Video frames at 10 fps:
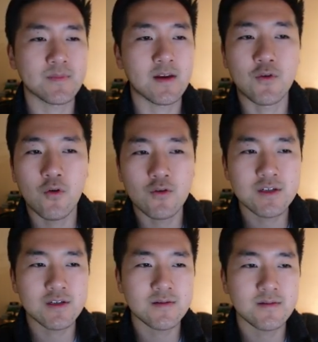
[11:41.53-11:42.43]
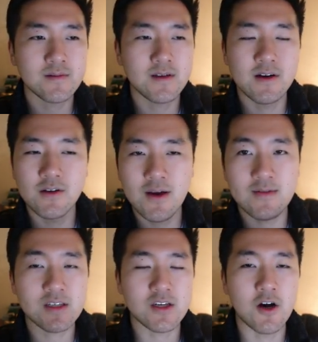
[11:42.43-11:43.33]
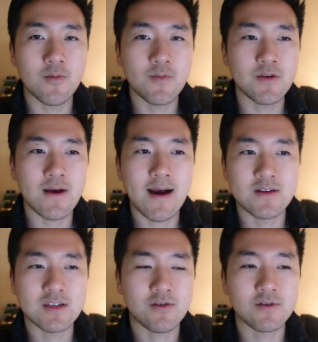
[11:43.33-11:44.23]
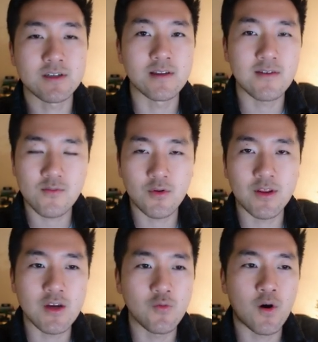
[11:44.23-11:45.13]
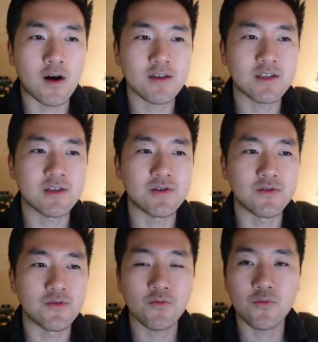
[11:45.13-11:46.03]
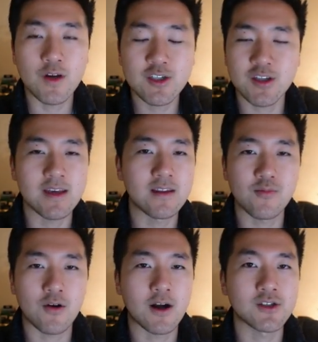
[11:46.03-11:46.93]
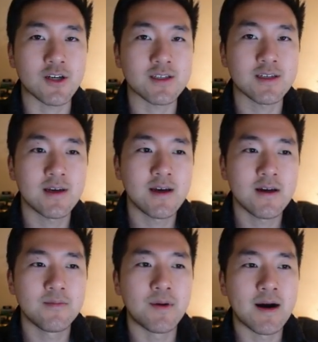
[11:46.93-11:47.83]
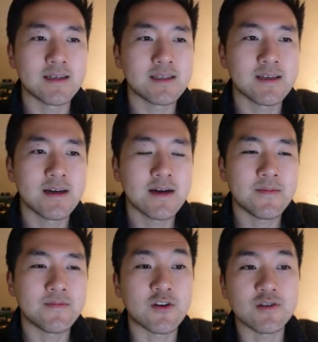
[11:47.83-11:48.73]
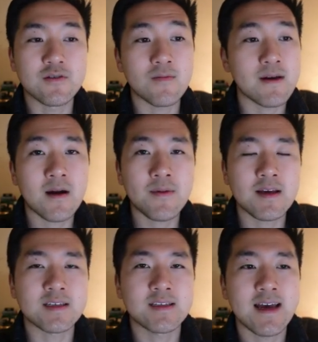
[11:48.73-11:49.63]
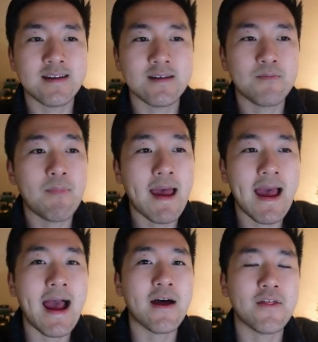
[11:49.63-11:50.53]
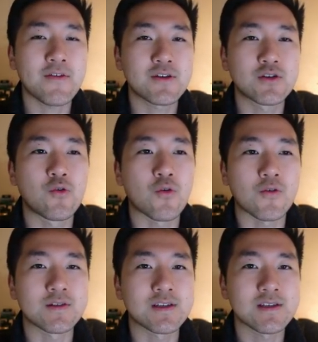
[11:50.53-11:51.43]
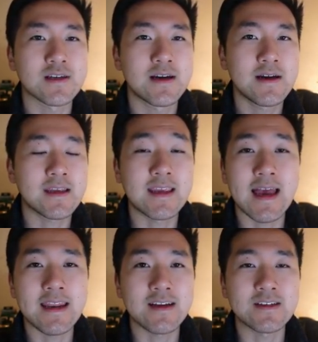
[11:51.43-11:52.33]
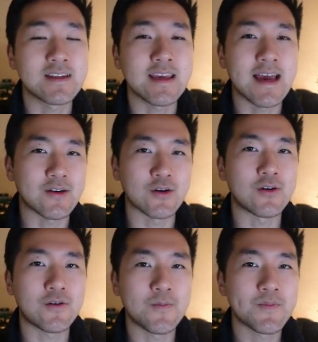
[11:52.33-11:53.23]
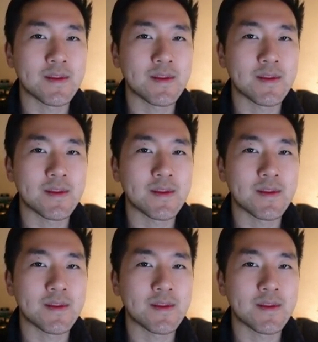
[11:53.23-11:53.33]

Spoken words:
of course, you have a scope, you have a certain deliverable that you want to reach at the end of the project, but there may not be a set path towards getting to the end goal.